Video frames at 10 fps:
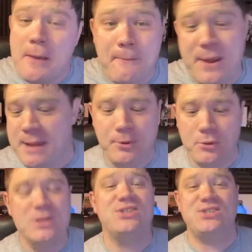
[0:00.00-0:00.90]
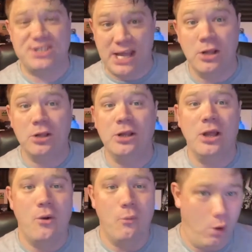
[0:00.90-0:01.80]
people were still
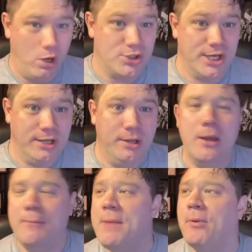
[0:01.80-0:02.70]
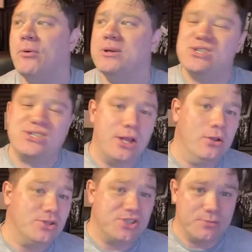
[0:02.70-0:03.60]
watching, people were still
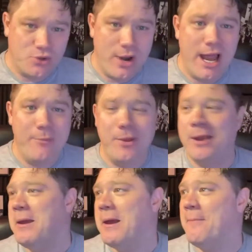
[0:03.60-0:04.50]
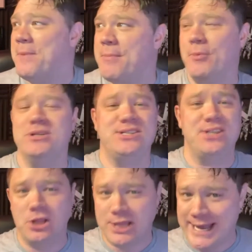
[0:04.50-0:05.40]
subscribing, and people were
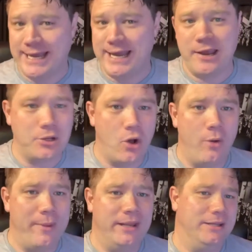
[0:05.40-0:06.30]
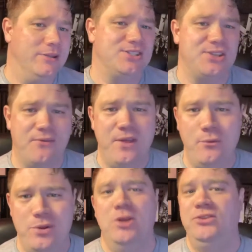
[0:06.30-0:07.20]
still liking and commenting the stuff that
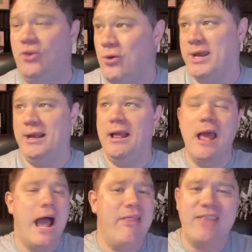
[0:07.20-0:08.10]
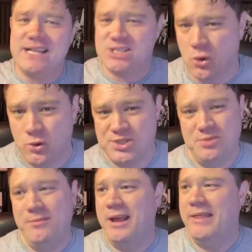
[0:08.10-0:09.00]
we are doing, and that's
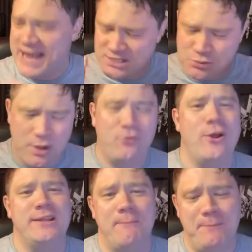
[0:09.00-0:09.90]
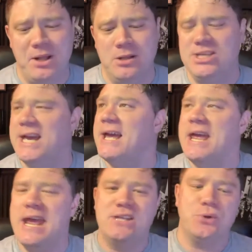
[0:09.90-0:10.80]
awesome. That is what I'm trying to build here.
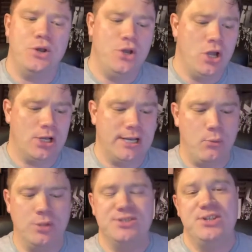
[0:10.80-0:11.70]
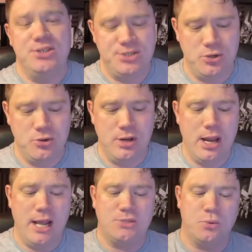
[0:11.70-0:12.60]
It's what Nerdly wants to do.
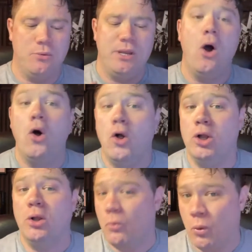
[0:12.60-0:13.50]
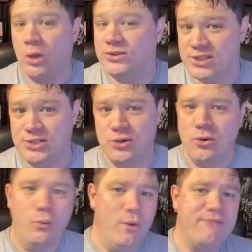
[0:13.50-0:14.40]
It's what we all want to do
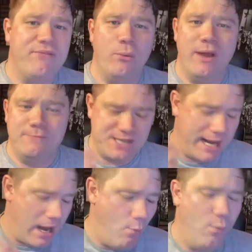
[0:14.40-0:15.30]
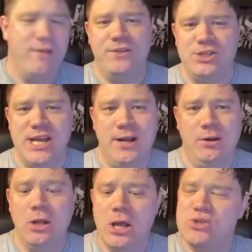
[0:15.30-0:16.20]
with the website and with the channel.
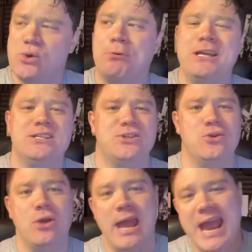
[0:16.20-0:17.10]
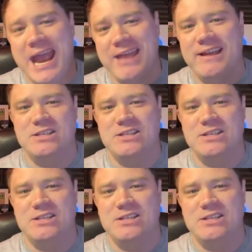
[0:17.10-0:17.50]
So please do hit that